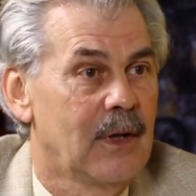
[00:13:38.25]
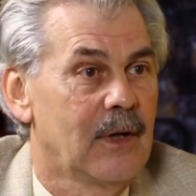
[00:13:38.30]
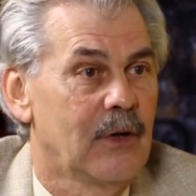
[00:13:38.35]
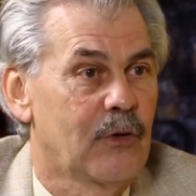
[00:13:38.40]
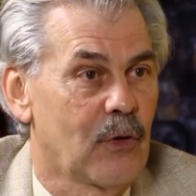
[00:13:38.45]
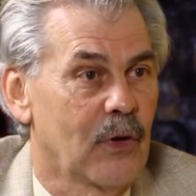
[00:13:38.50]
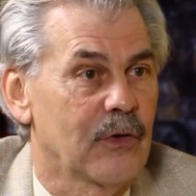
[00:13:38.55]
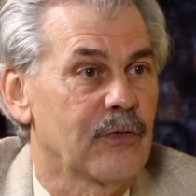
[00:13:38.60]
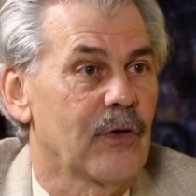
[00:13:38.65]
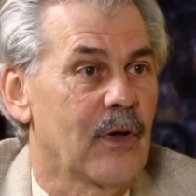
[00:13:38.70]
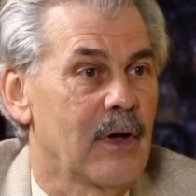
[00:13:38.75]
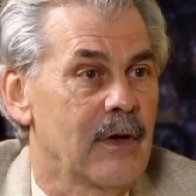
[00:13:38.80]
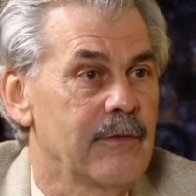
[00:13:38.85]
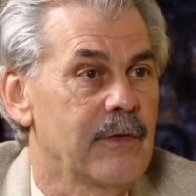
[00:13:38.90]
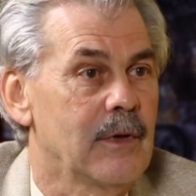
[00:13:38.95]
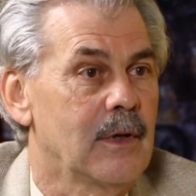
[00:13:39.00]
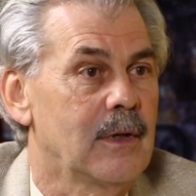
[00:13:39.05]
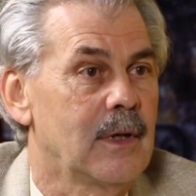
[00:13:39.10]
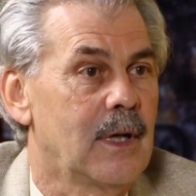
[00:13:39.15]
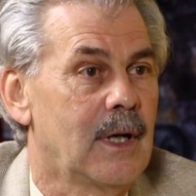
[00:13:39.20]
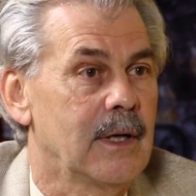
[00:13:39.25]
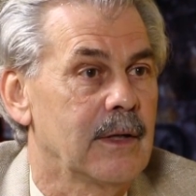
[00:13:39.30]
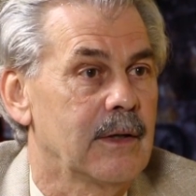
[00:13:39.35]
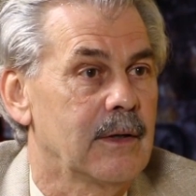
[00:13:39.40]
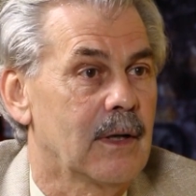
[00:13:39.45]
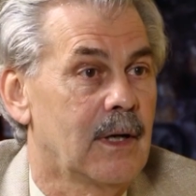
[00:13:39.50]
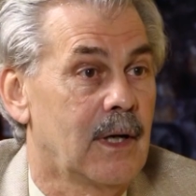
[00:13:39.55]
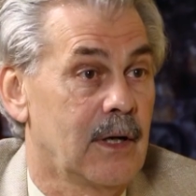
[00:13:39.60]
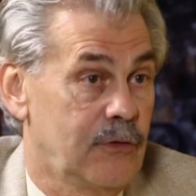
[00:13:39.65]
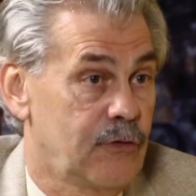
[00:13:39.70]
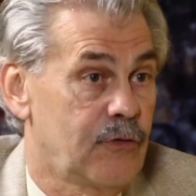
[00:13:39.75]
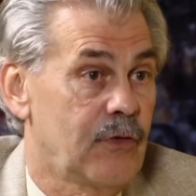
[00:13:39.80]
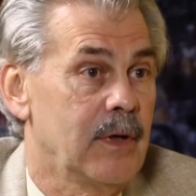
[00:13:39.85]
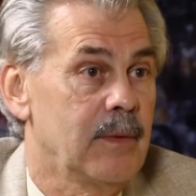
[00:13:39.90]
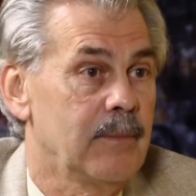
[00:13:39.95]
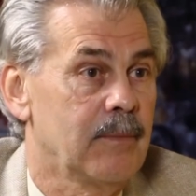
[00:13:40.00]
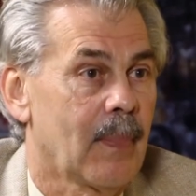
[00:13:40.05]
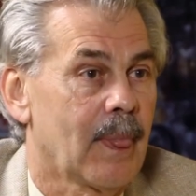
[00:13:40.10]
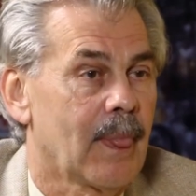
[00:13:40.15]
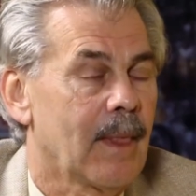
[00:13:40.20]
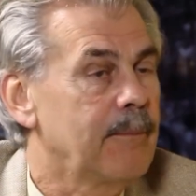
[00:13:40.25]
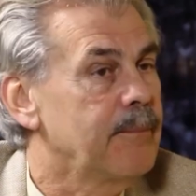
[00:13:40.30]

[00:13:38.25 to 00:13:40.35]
crossover like iStream,